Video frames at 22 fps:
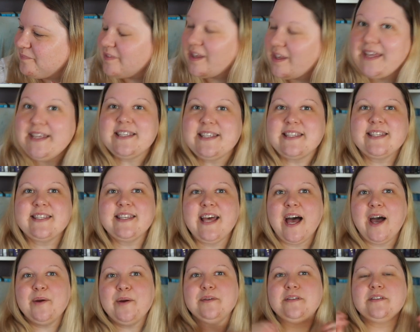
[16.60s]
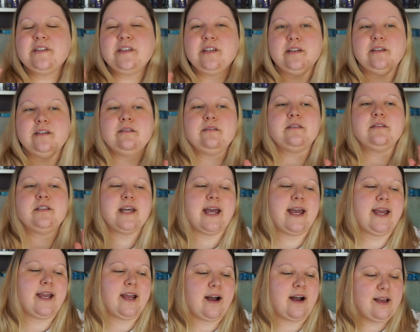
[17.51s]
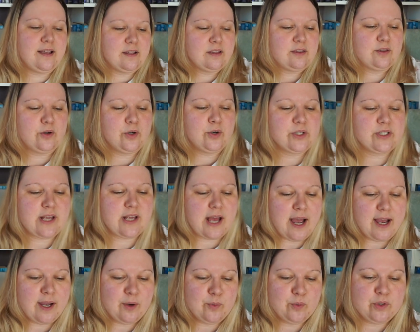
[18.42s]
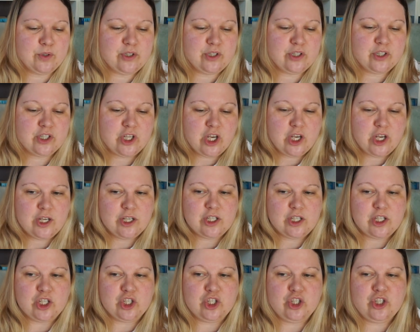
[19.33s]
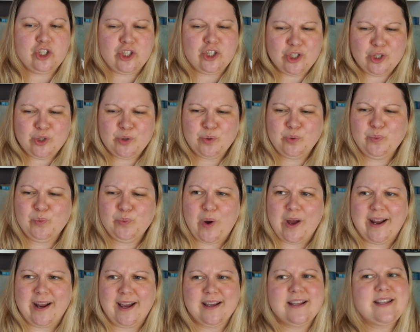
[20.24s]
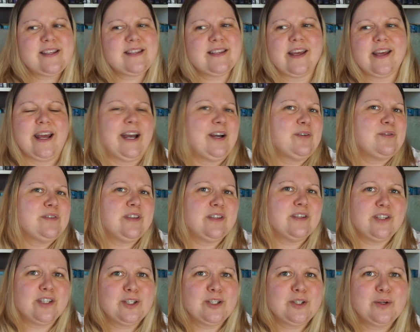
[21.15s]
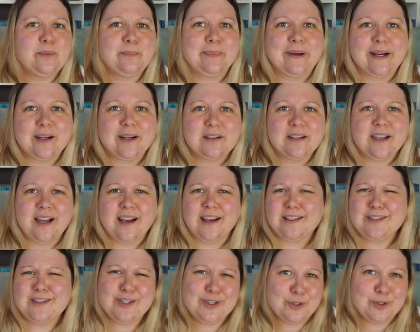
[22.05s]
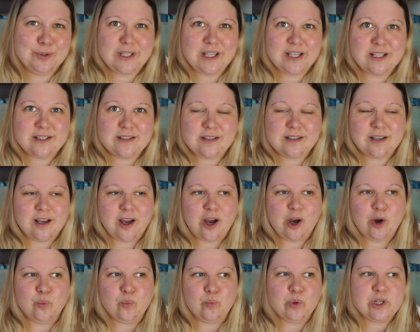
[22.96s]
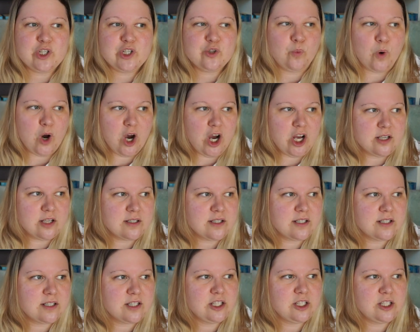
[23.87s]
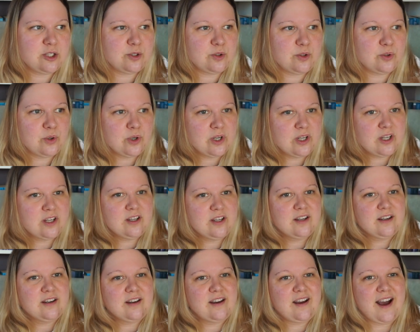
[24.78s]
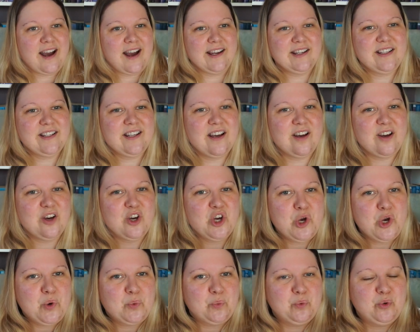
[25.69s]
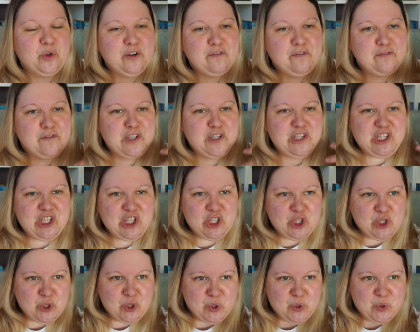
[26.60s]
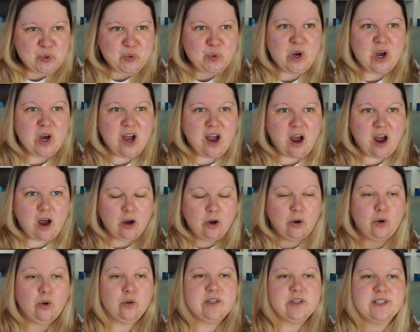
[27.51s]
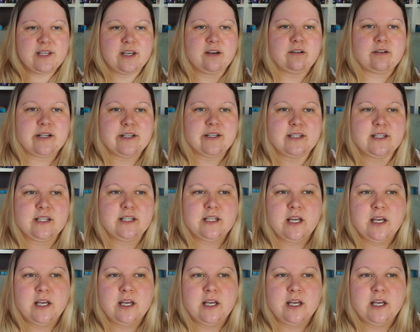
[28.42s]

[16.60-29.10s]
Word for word: So today I thought I would do what I set out to do about like two years ago, which was to kind of review a whole series